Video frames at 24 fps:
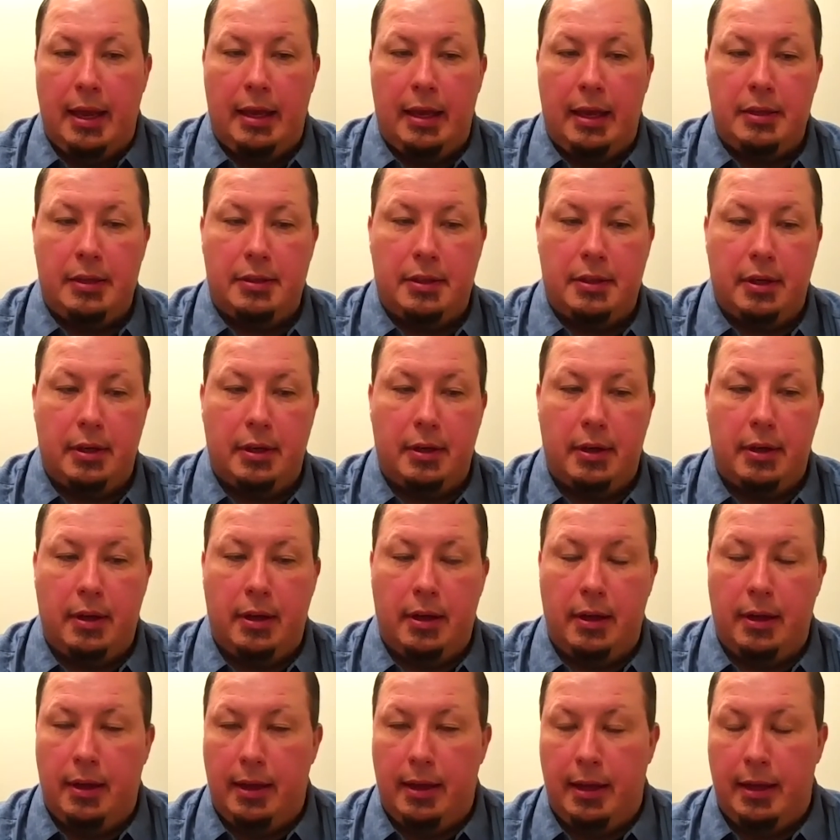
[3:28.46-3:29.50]
has
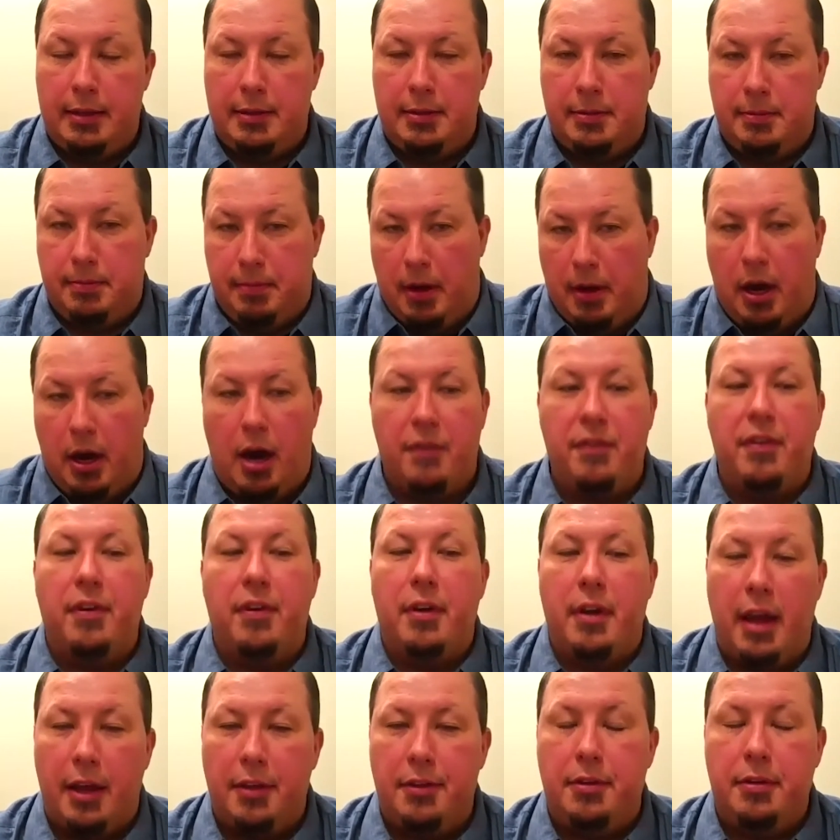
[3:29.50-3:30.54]

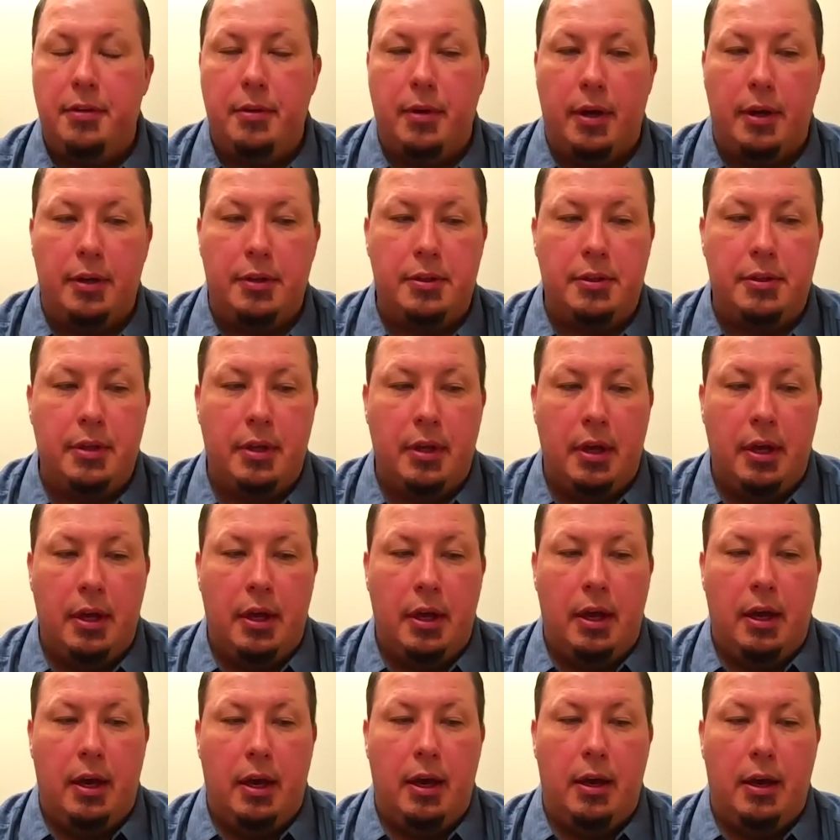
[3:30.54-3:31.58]
offered that to us.
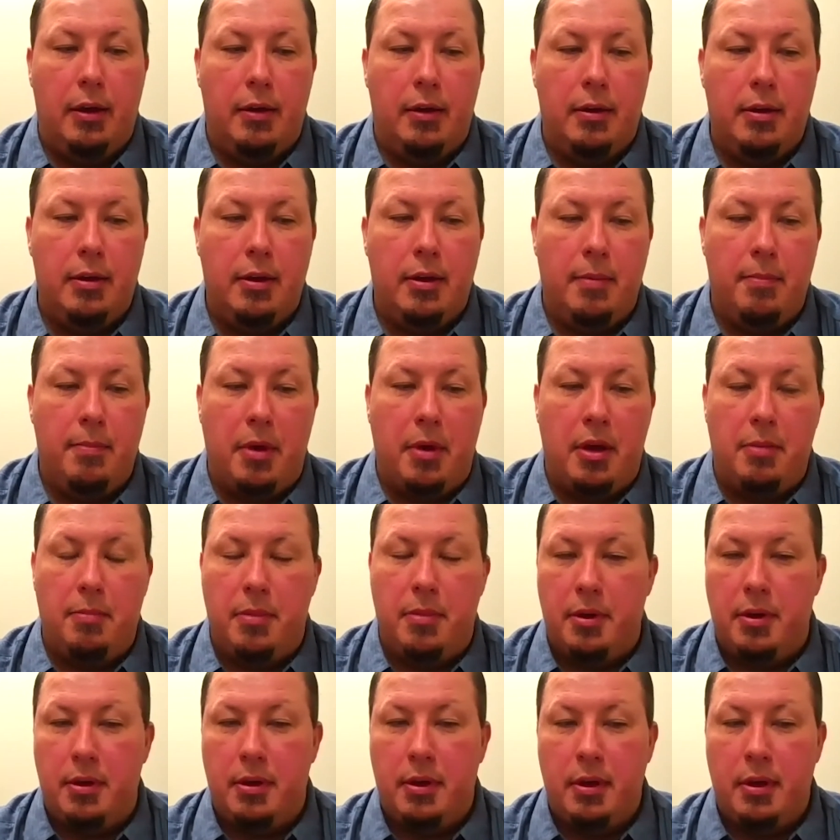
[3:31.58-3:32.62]
It may
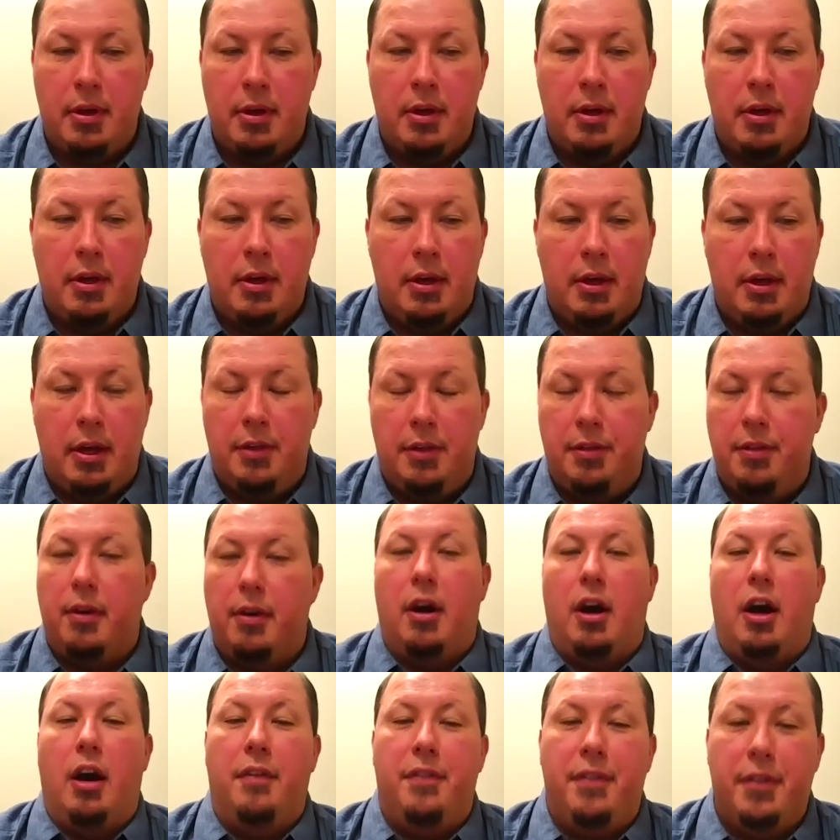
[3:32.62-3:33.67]
be in
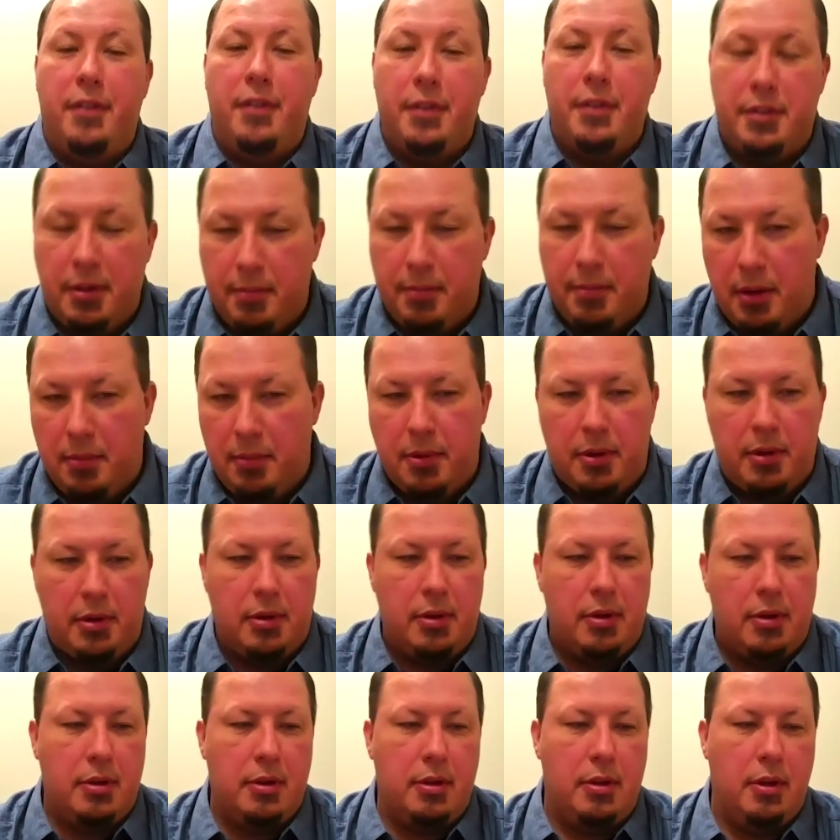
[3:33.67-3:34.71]
their office, it may
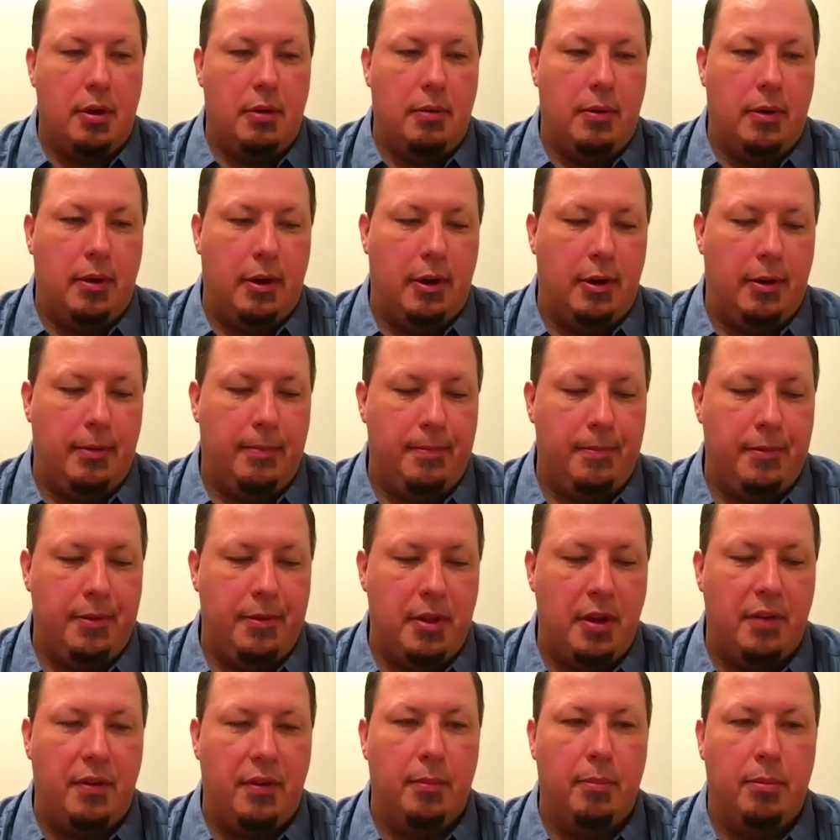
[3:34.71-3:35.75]
be
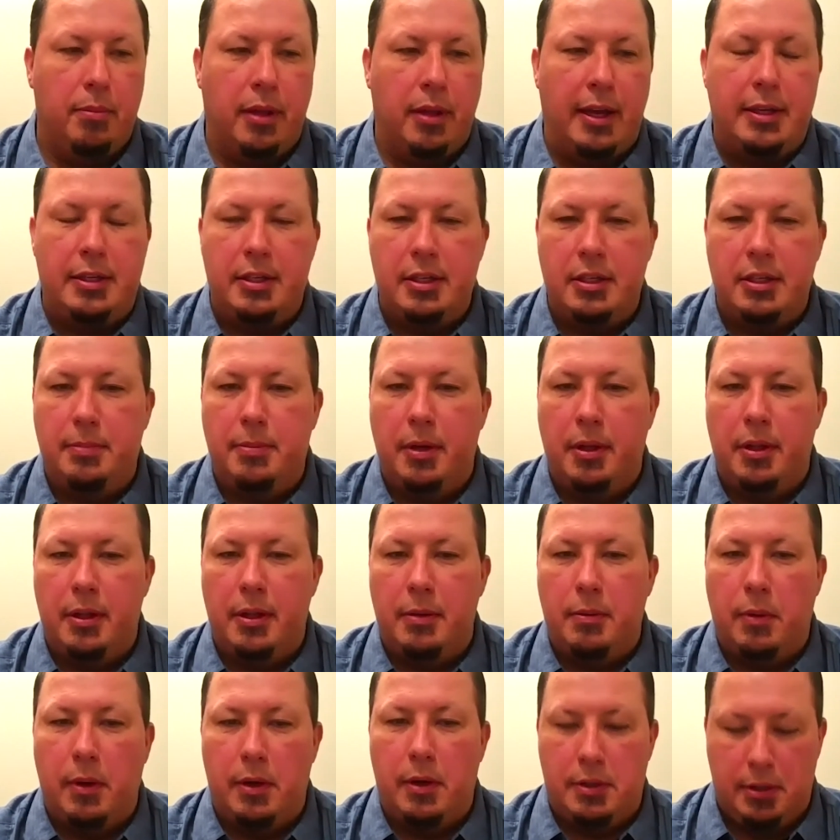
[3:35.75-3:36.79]
different places, but
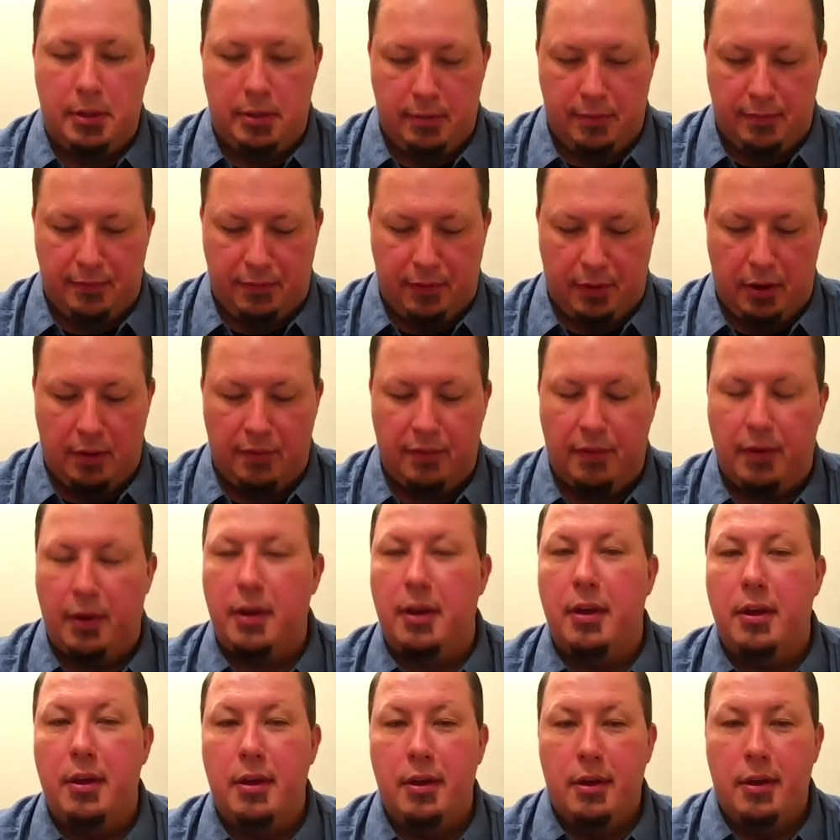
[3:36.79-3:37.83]
it wasn't in front of
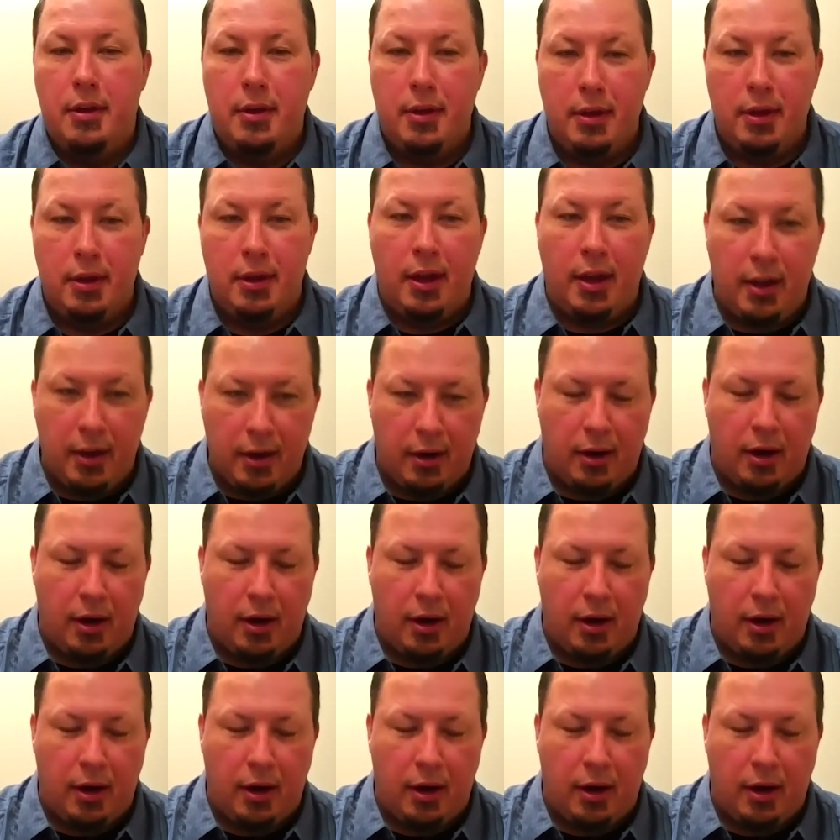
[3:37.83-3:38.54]
a